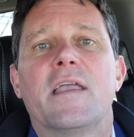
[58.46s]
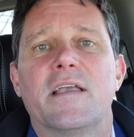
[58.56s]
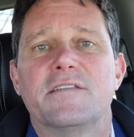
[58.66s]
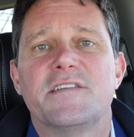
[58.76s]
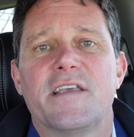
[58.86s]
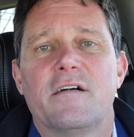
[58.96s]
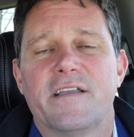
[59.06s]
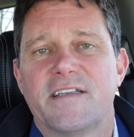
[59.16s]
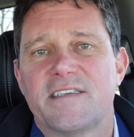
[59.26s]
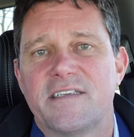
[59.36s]
until
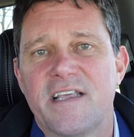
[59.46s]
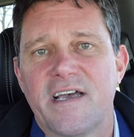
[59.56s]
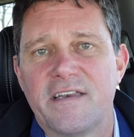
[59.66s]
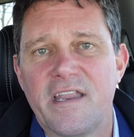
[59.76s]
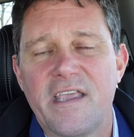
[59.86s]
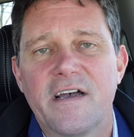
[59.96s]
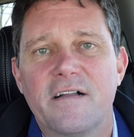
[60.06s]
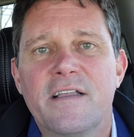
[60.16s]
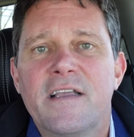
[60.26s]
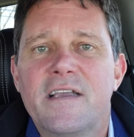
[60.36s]
it's a done
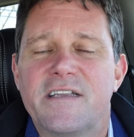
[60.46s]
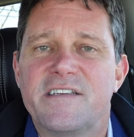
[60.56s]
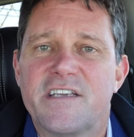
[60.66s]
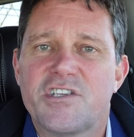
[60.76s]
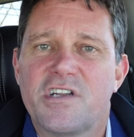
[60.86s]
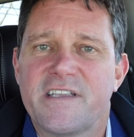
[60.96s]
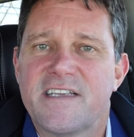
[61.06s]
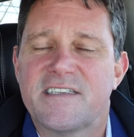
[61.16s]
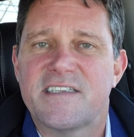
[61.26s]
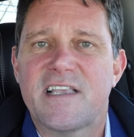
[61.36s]
deal. Additionally,
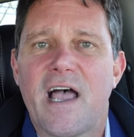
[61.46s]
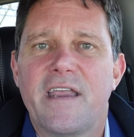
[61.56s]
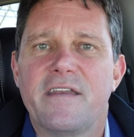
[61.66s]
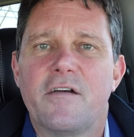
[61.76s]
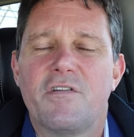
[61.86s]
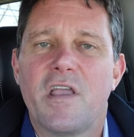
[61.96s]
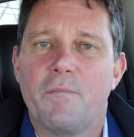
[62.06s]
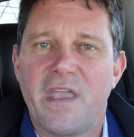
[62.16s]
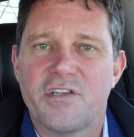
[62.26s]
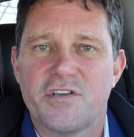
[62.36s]
as a side note,
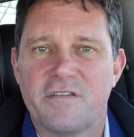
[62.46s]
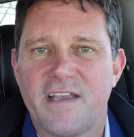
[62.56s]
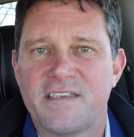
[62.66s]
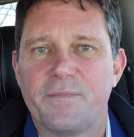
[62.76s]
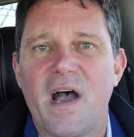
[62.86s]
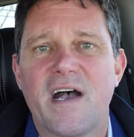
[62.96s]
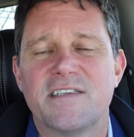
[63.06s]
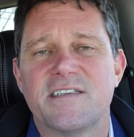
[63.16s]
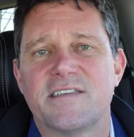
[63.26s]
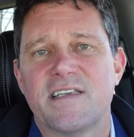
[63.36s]
make sure that
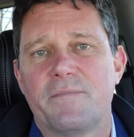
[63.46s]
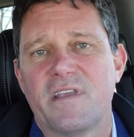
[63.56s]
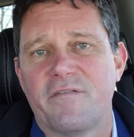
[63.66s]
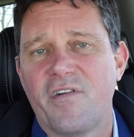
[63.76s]
deposit is something